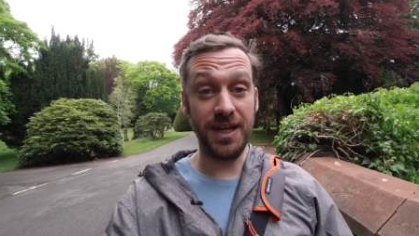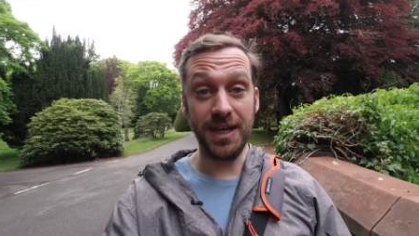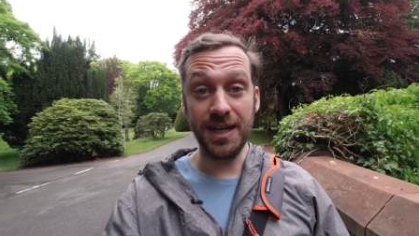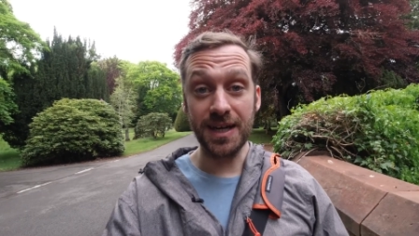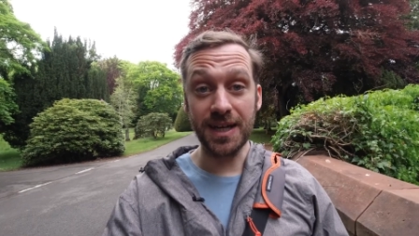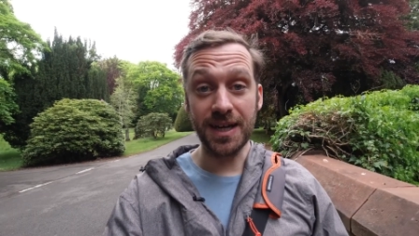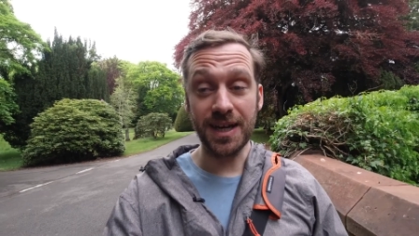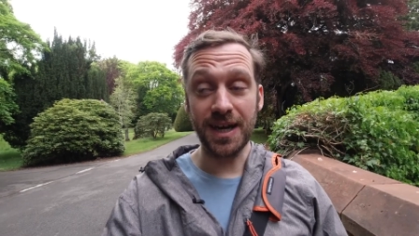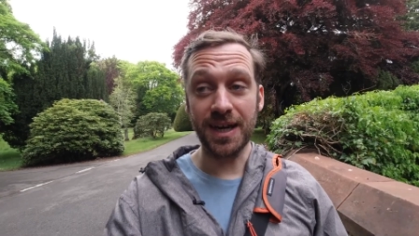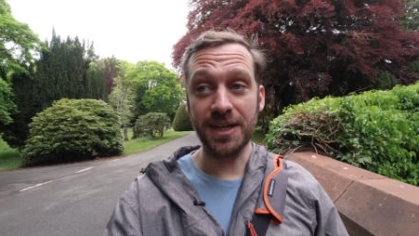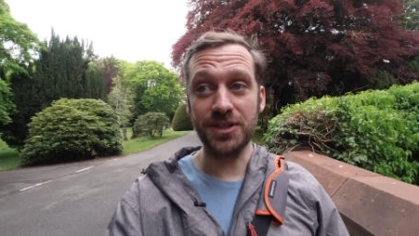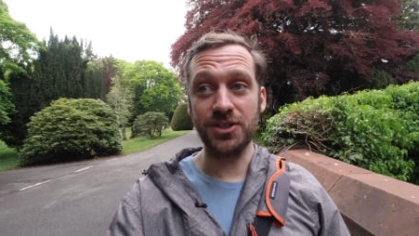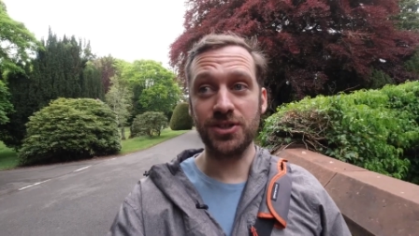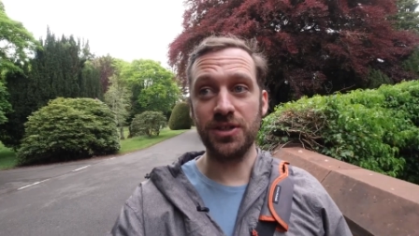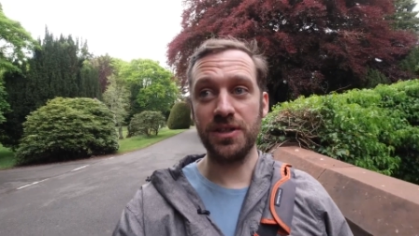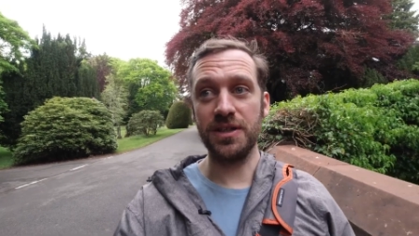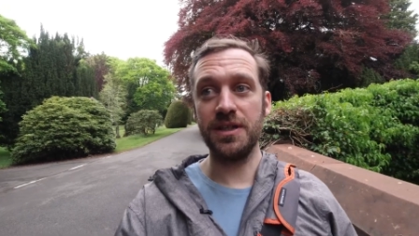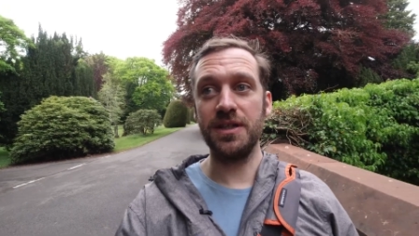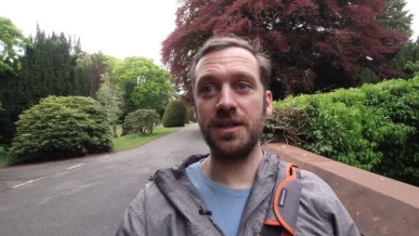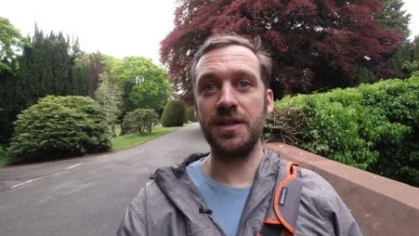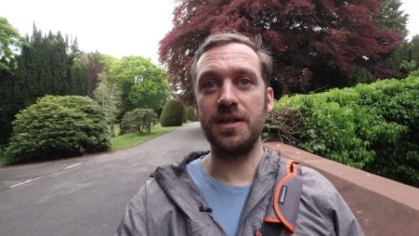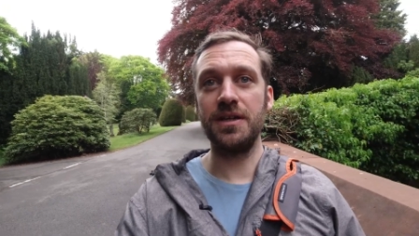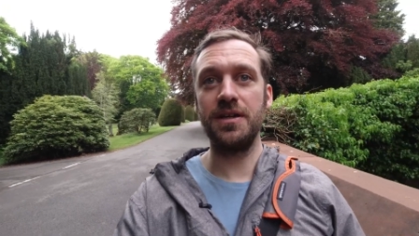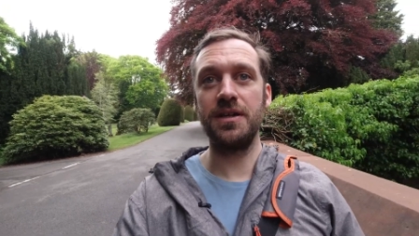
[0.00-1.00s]
deer
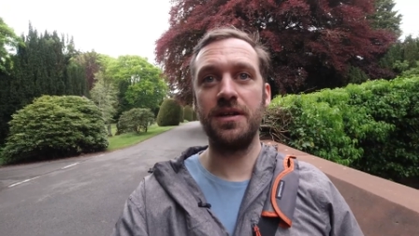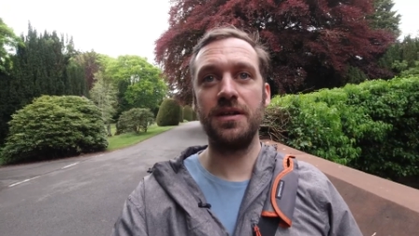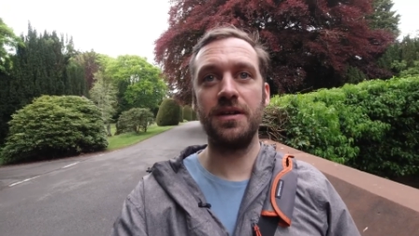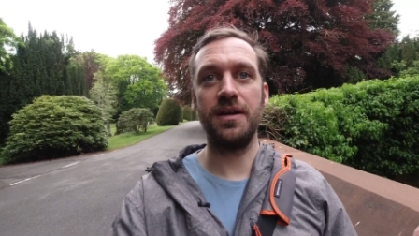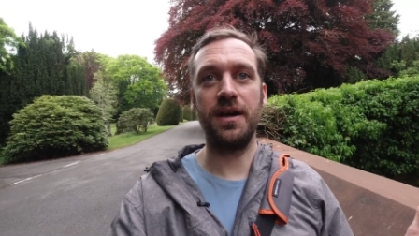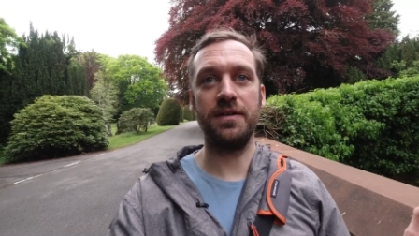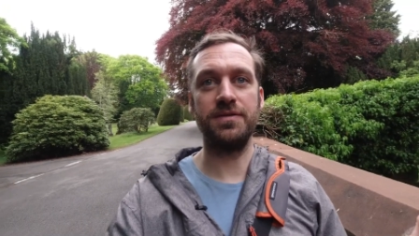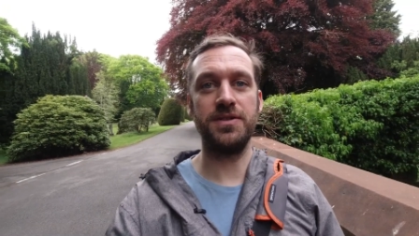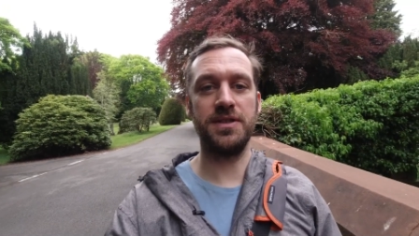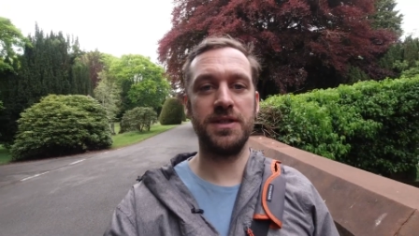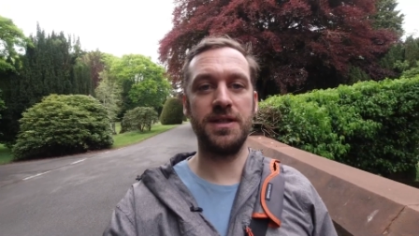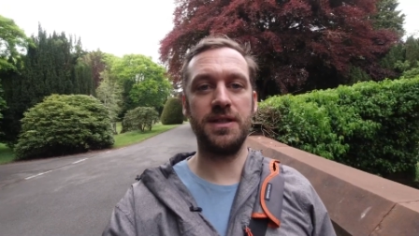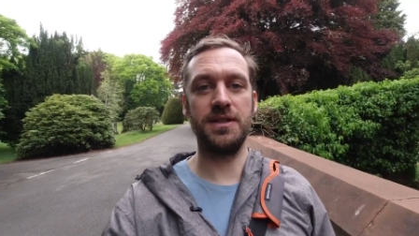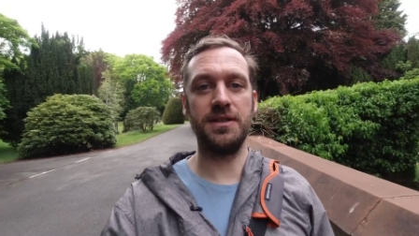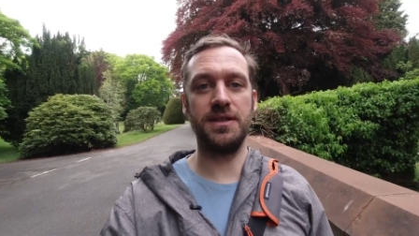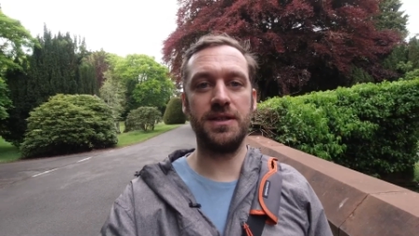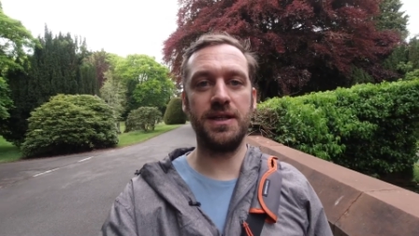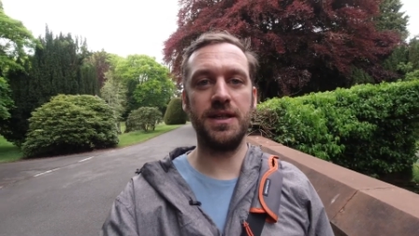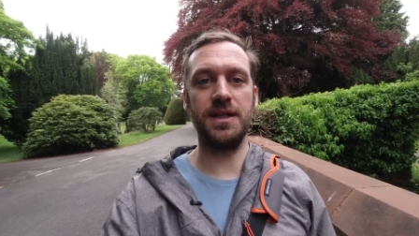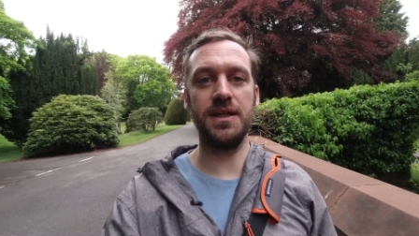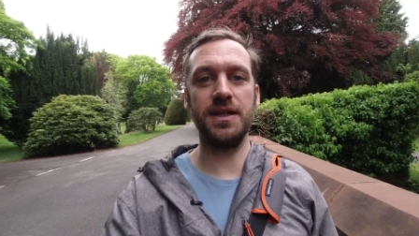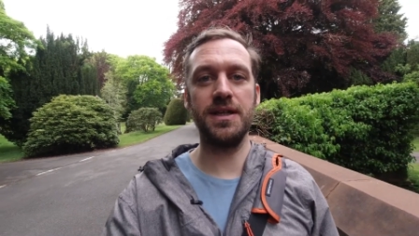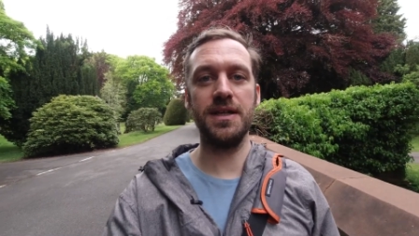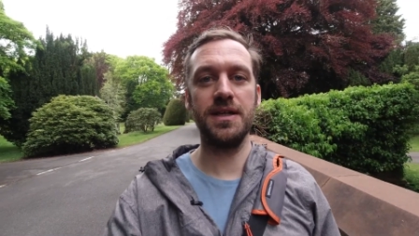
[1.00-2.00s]
actually. I've seen
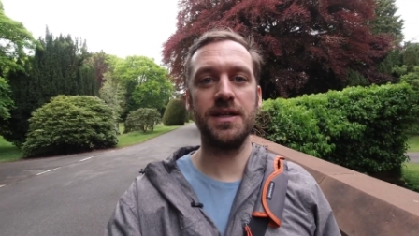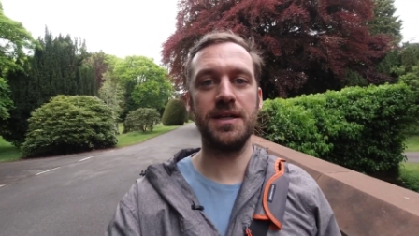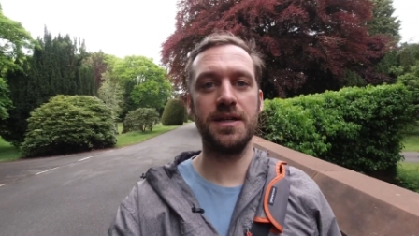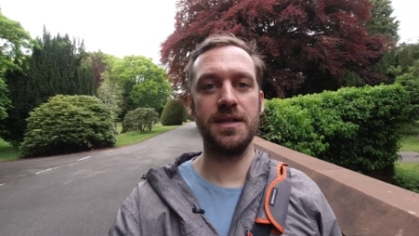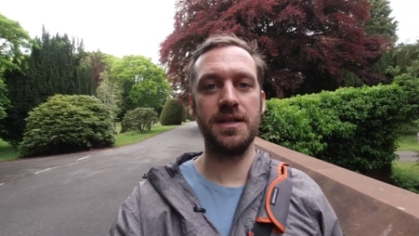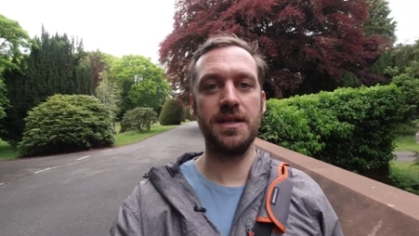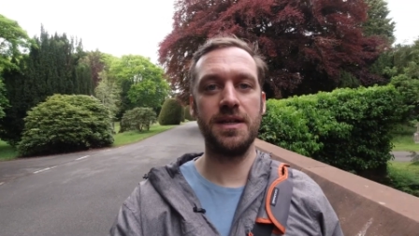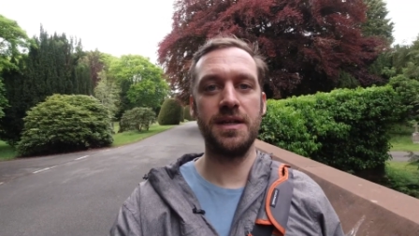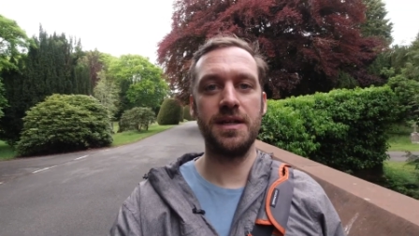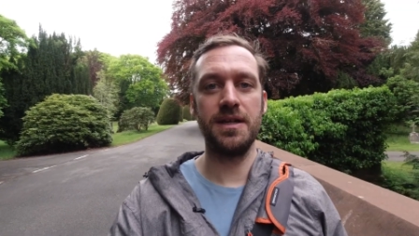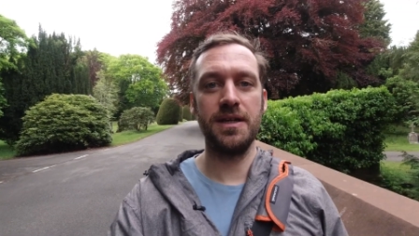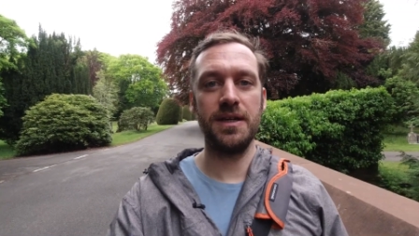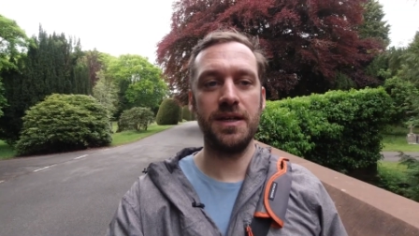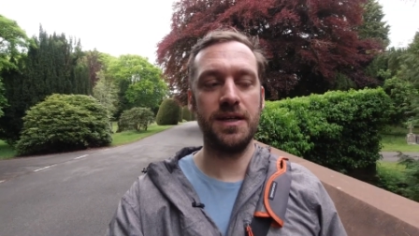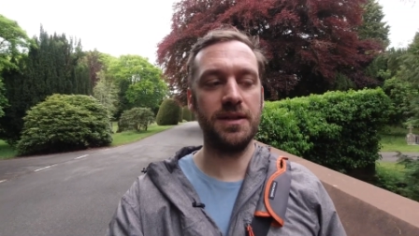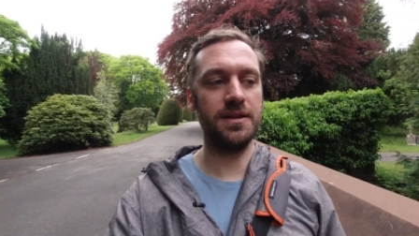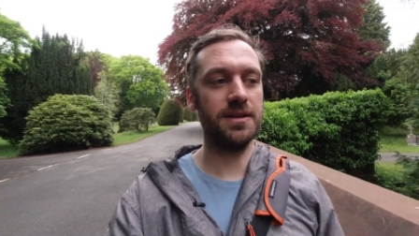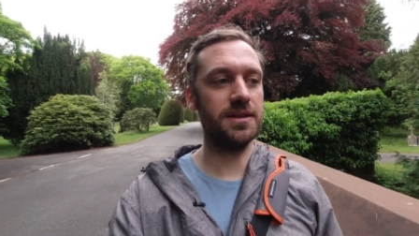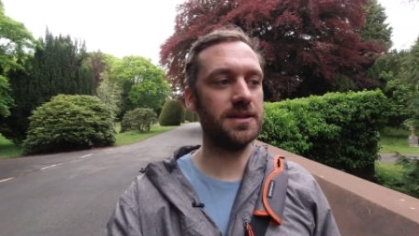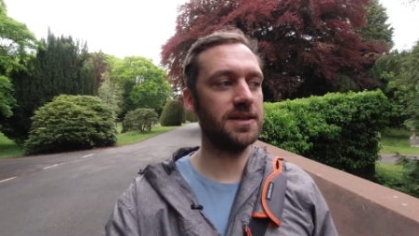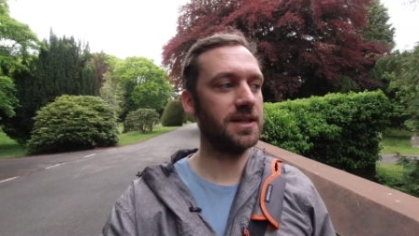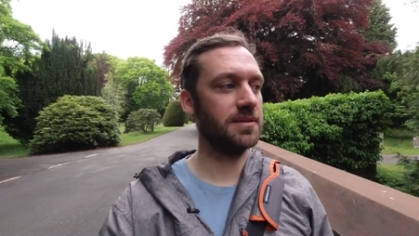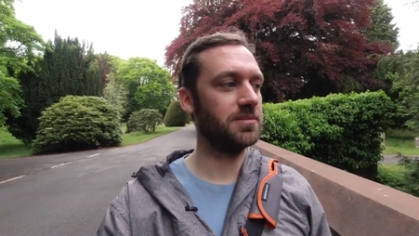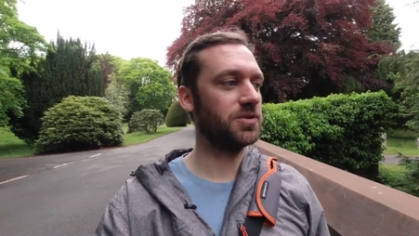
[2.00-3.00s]
deer in
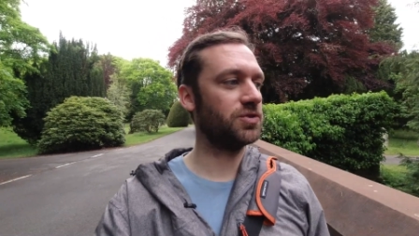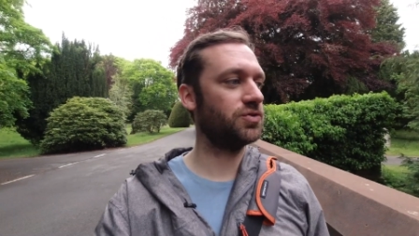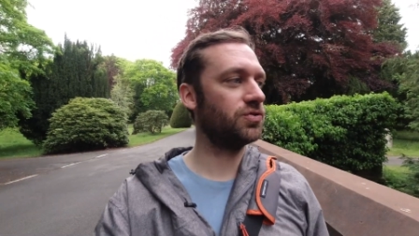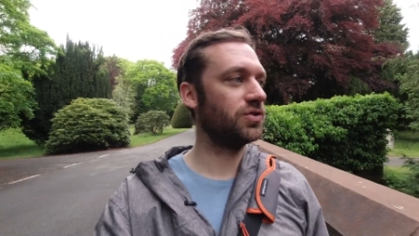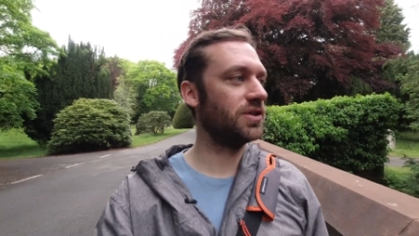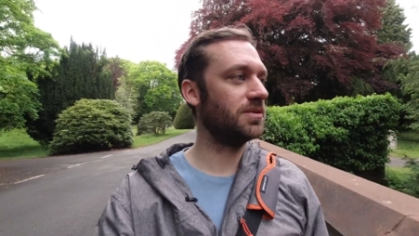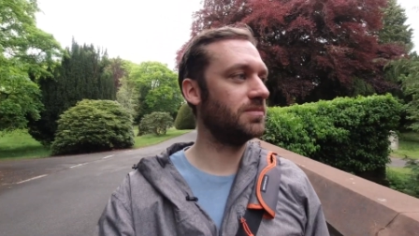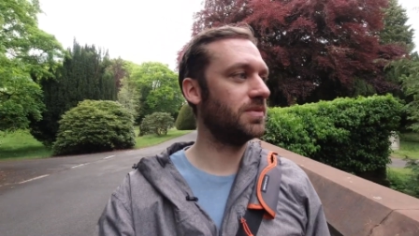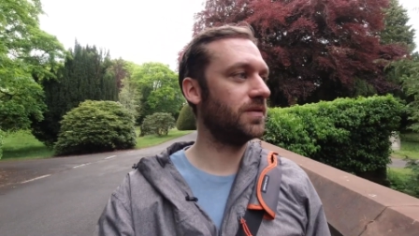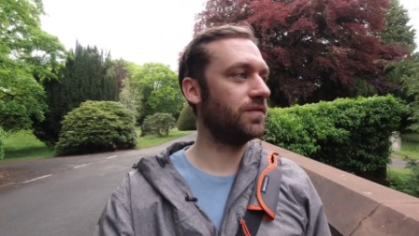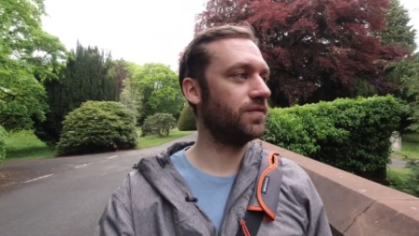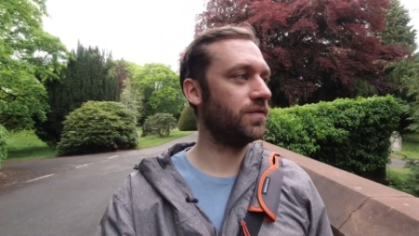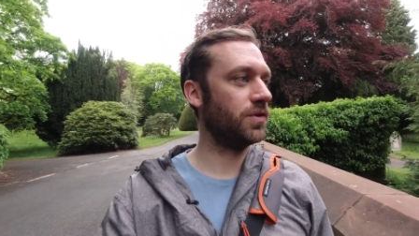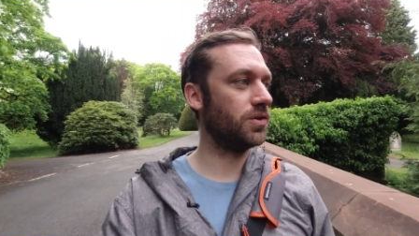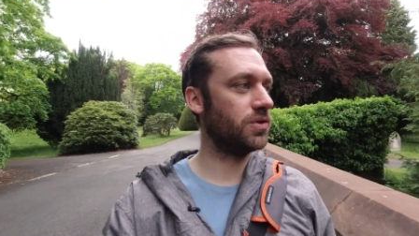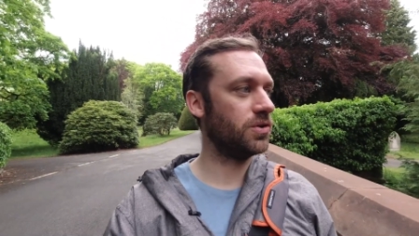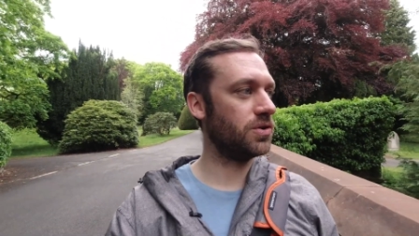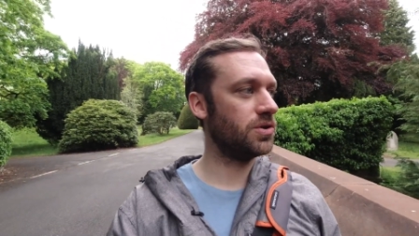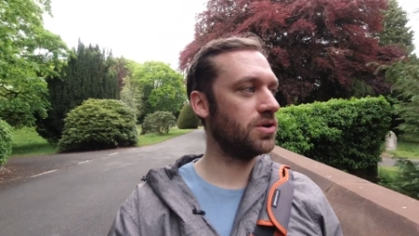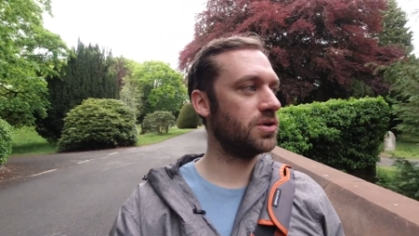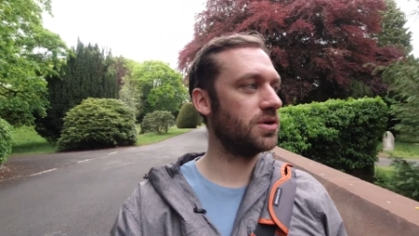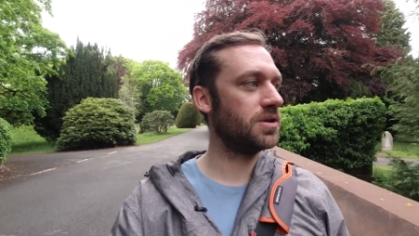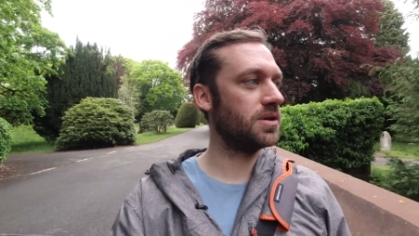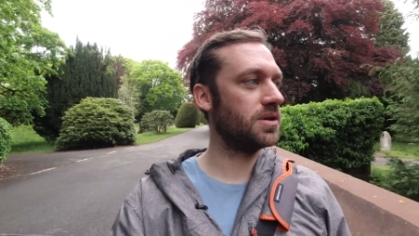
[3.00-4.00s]
this cemetery before.